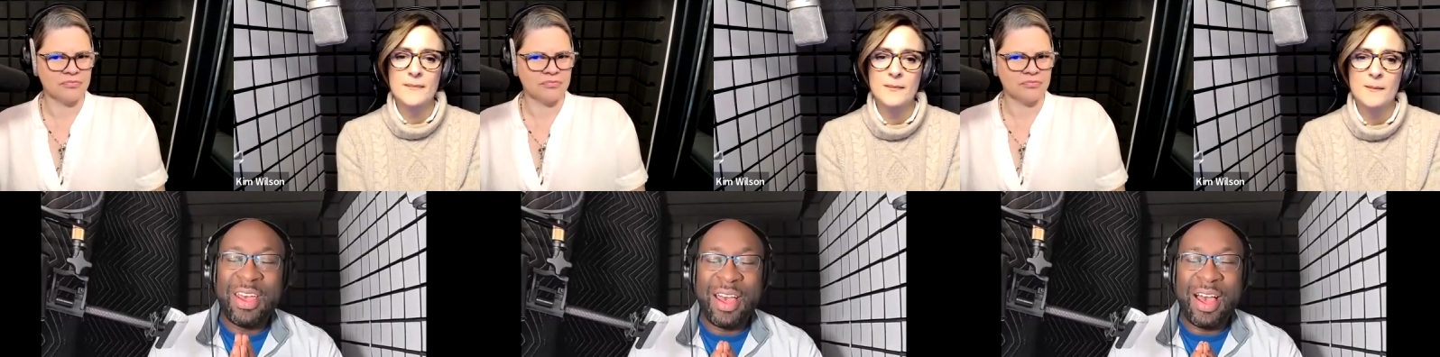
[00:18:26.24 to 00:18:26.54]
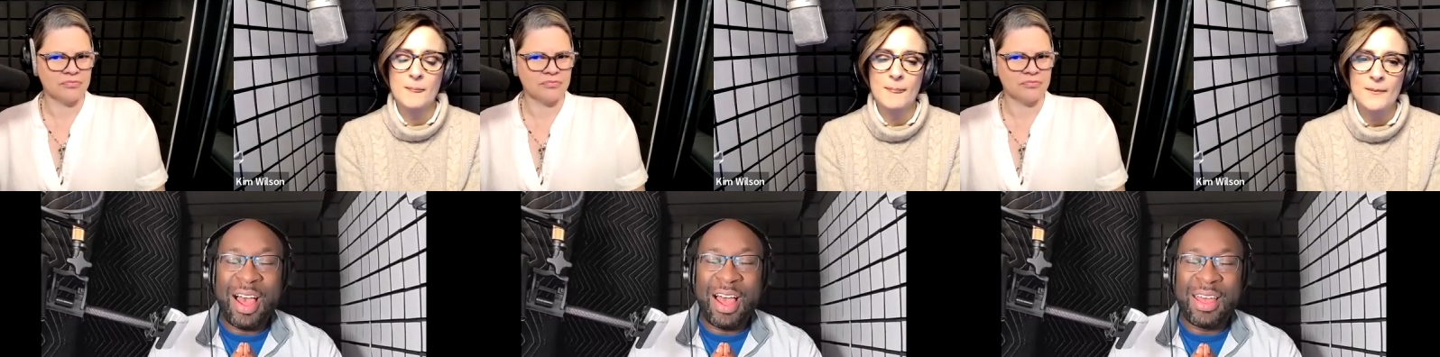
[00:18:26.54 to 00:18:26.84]

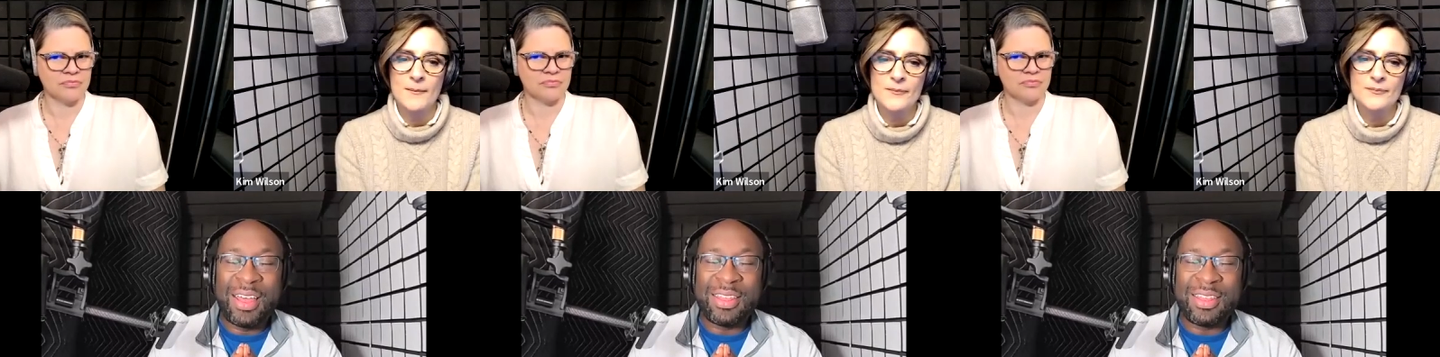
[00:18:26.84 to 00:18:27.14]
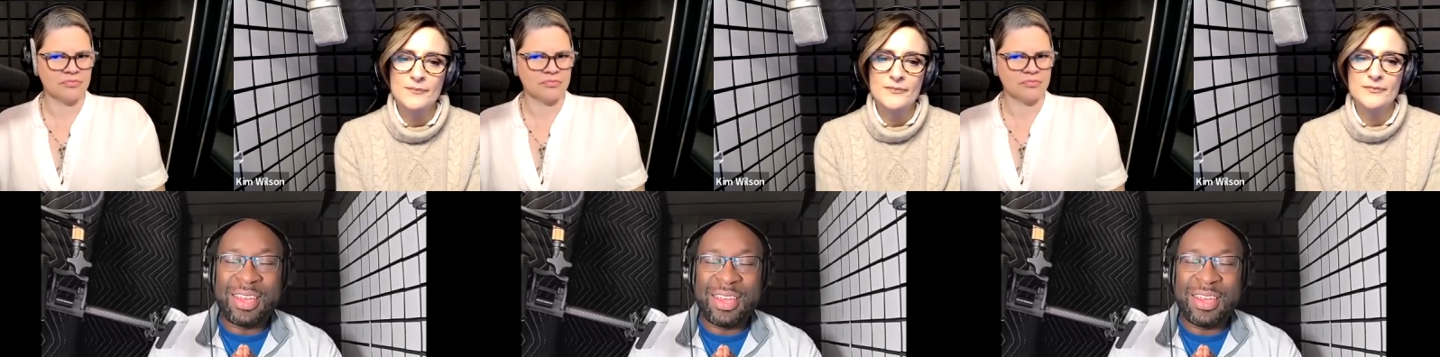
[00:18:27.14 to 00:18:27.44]
Speaker 1: uh
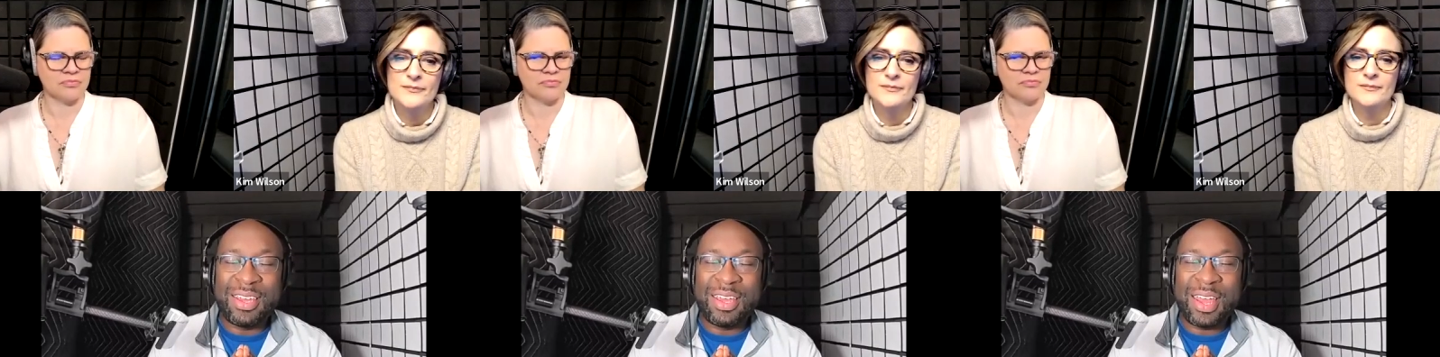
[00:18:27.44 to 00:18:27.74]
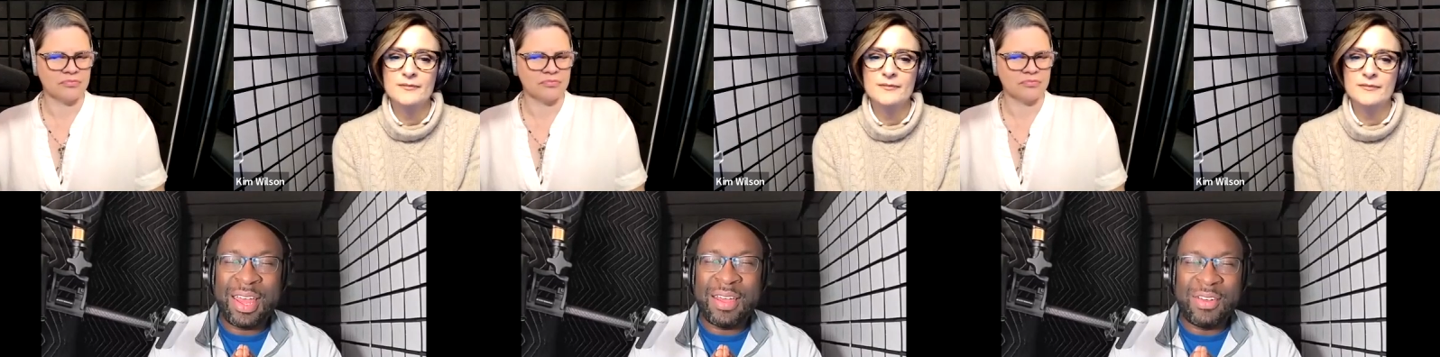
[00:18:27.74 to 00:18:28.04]
the
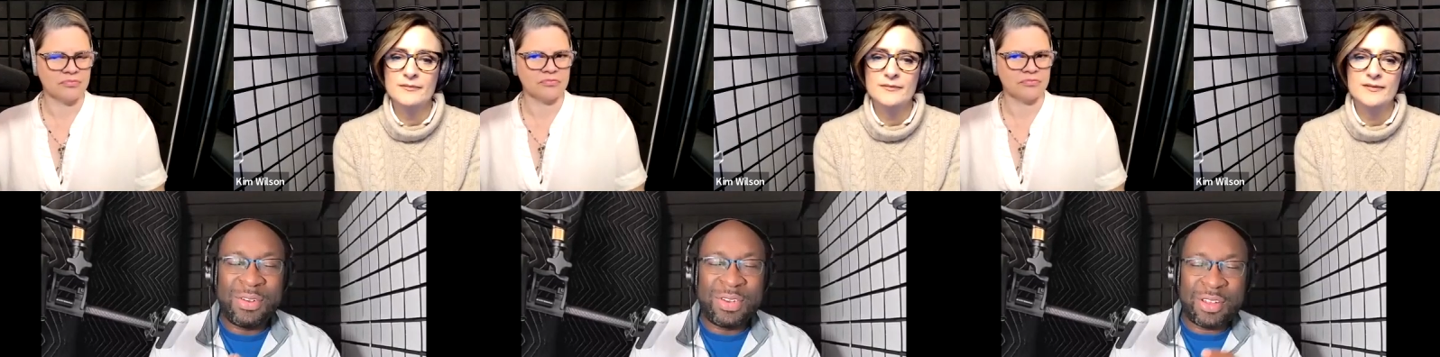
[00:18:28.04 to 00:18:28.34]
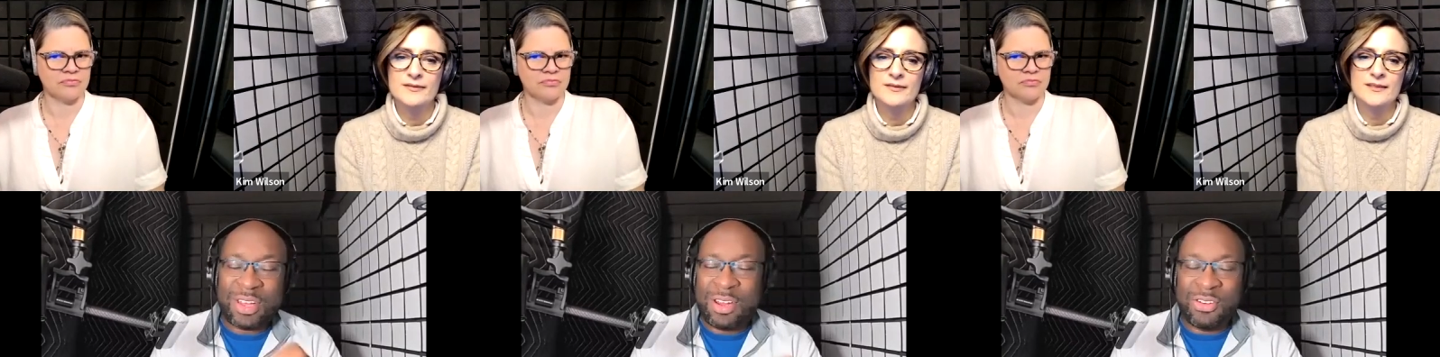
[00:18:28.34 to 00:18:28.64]
uh who does
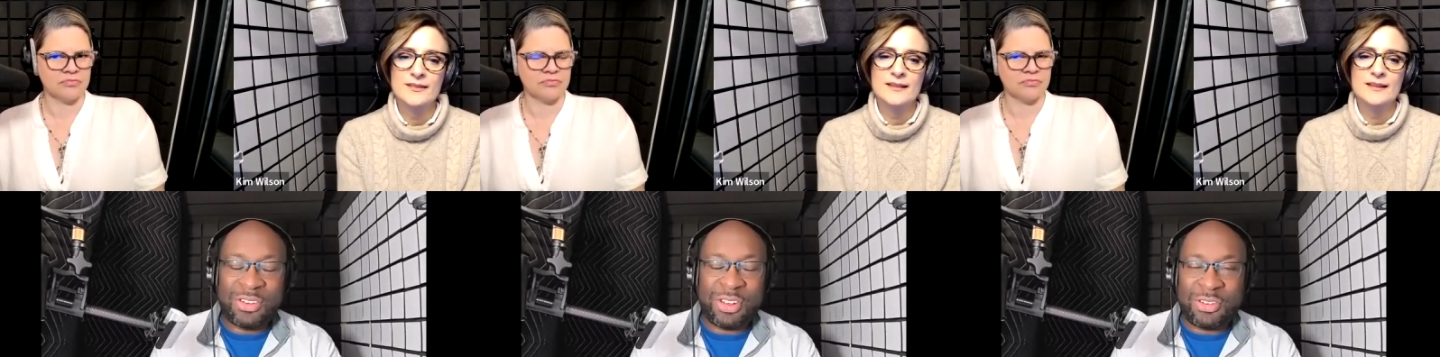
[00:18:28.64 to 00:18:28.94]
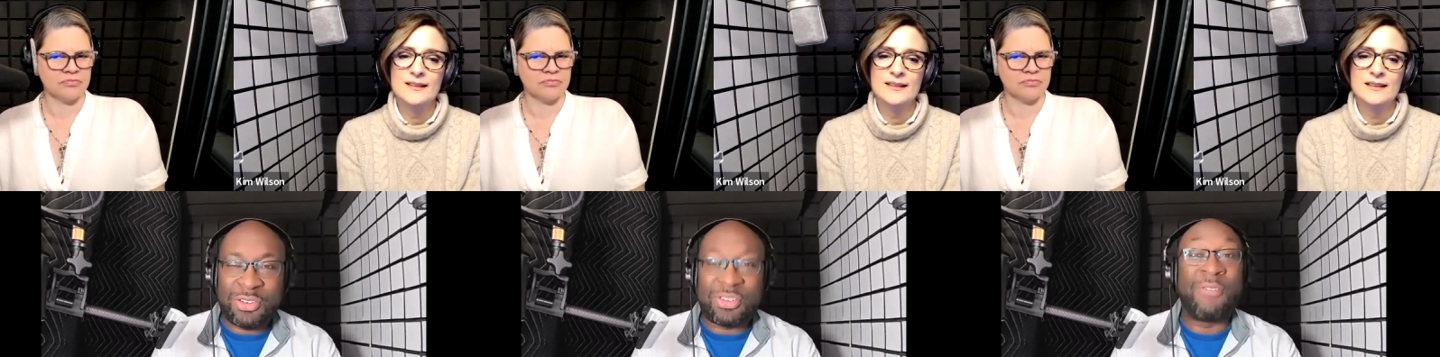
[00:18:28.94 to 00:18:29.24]
interstitial
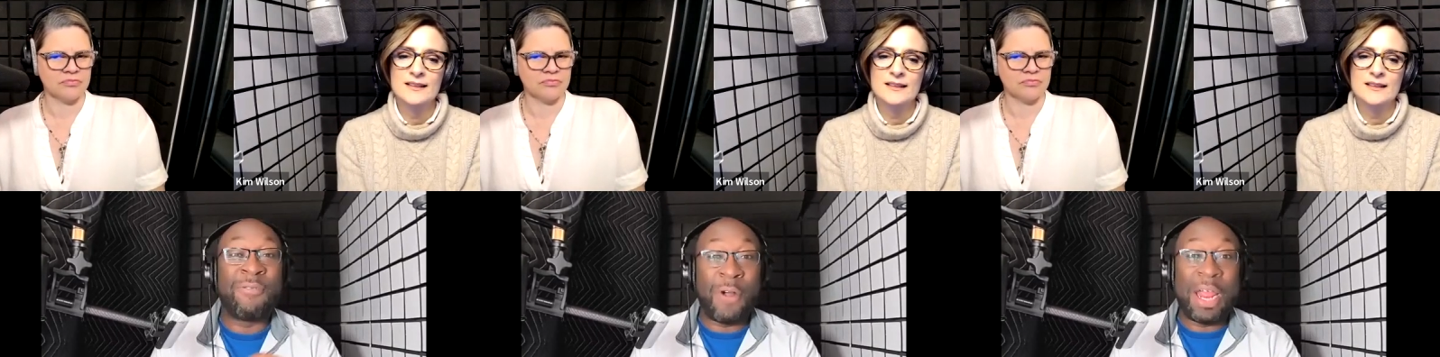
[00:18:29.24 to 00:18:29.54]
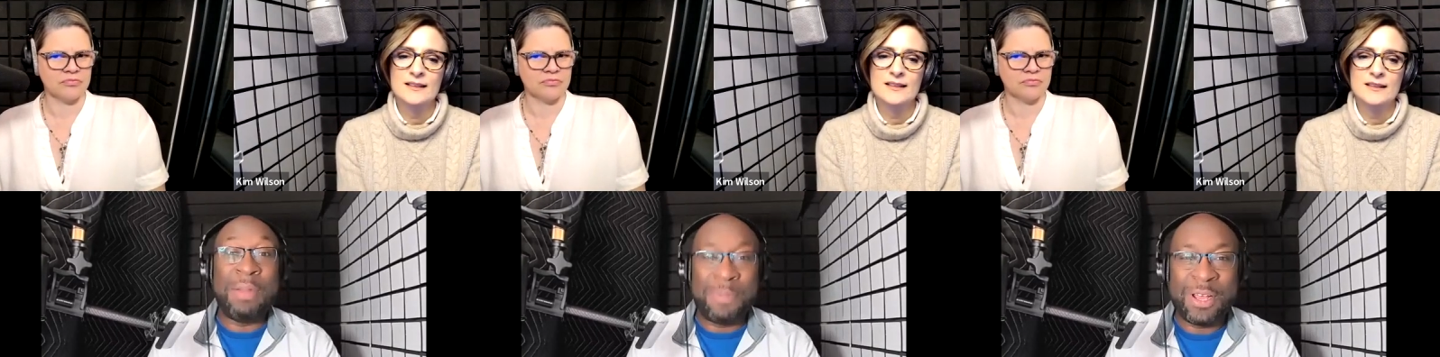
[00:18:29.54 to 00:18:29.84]
stuff for N
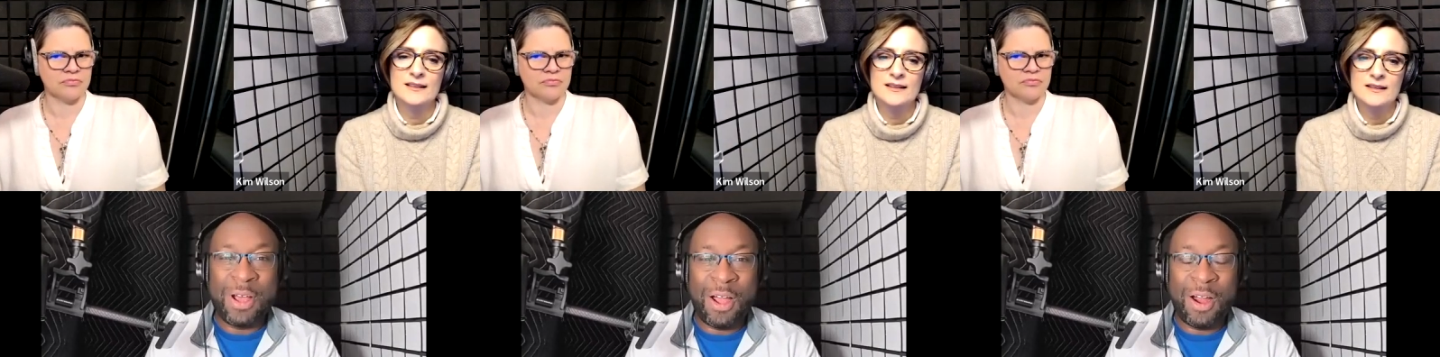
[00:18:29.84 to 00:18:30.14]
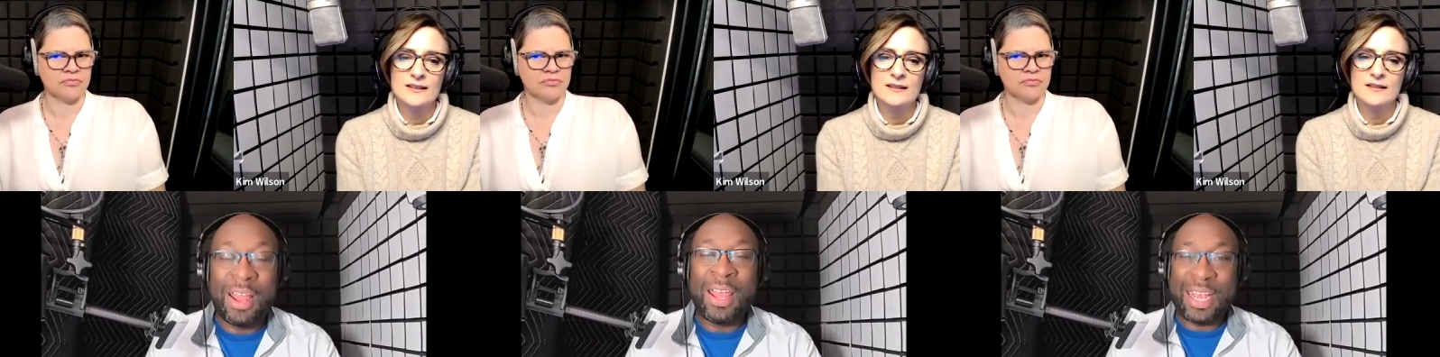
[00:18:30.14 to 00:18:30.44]
P R
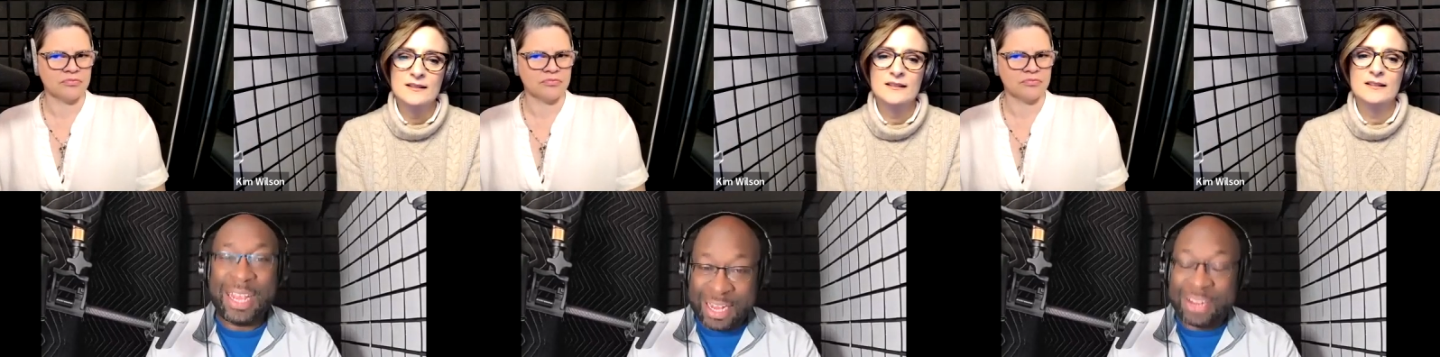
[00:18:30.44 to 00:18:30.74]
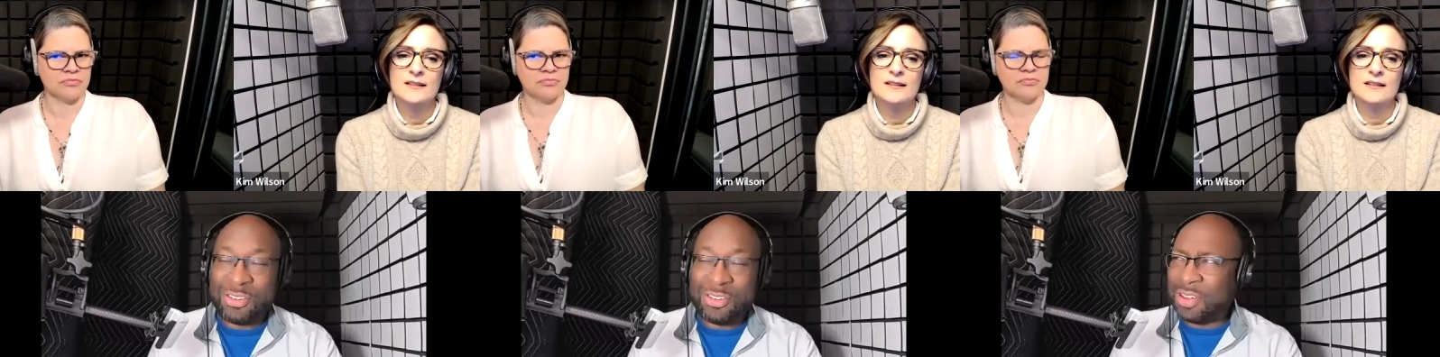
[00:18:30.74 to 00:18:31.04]
is,